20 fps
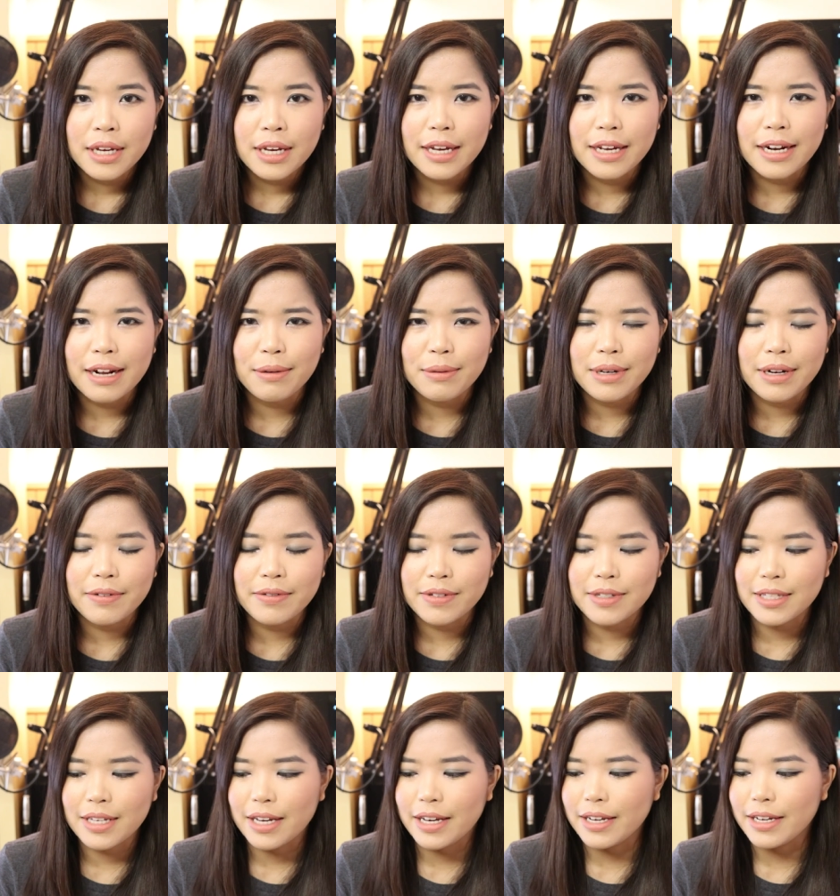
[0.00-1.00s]
and I would have to
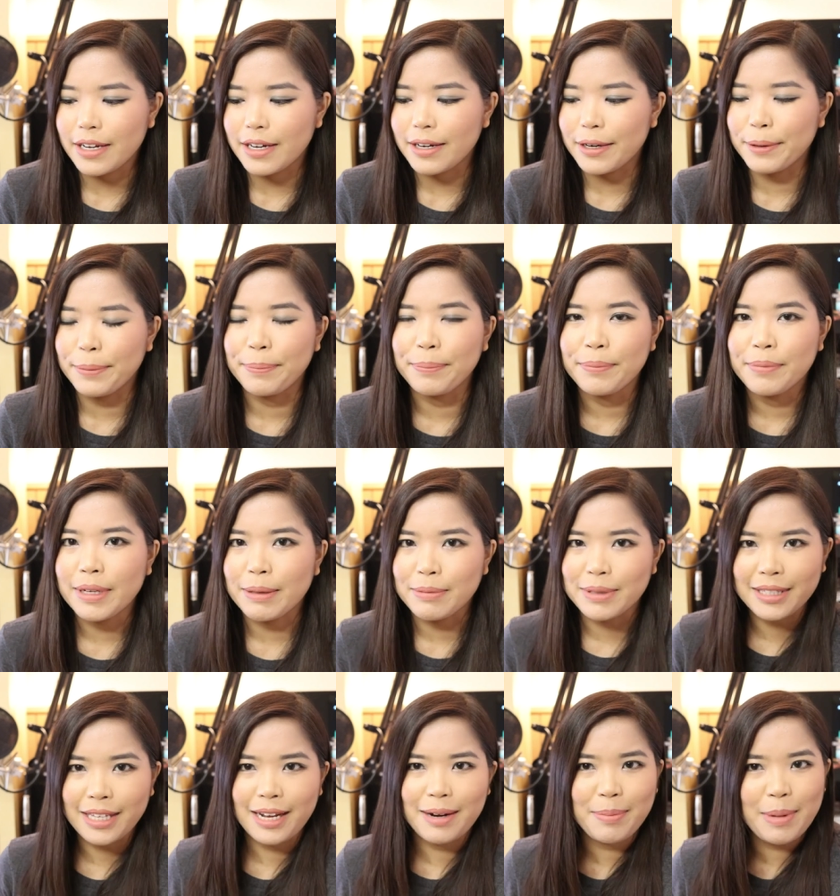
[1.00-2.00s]
say um, I'm
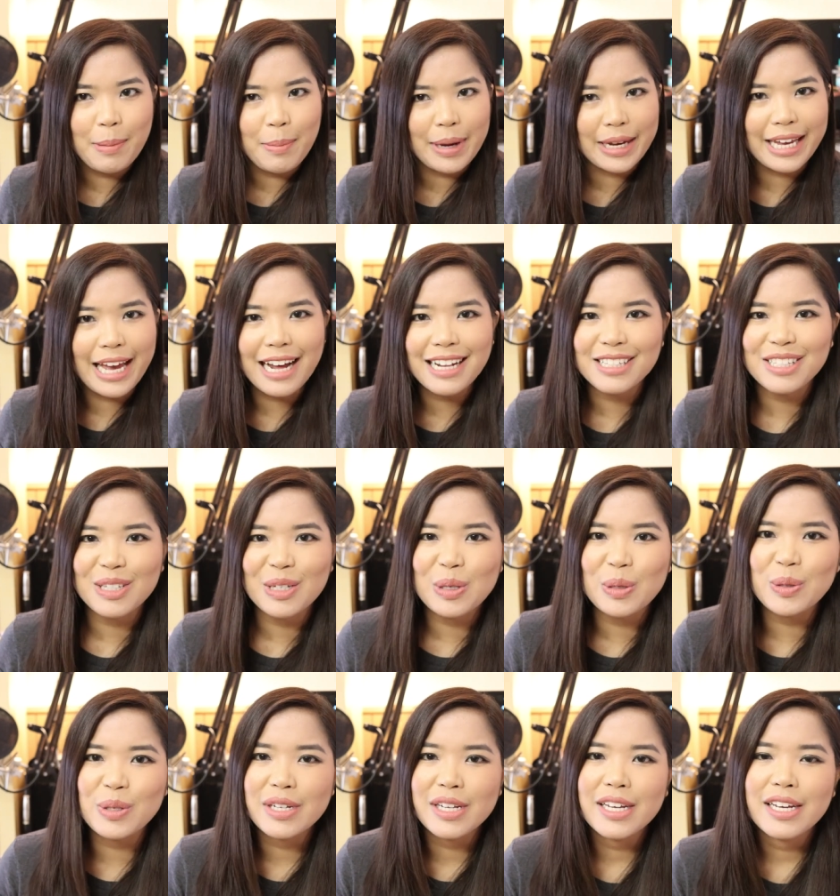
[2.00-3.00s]
excited about my cat
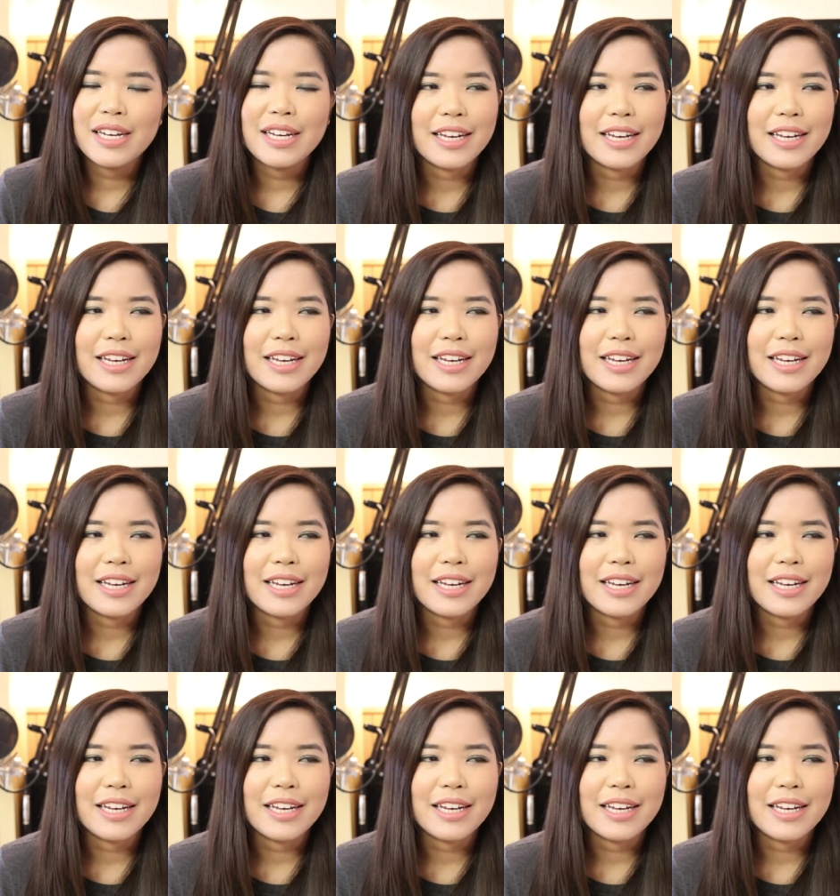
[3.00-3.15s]
suit.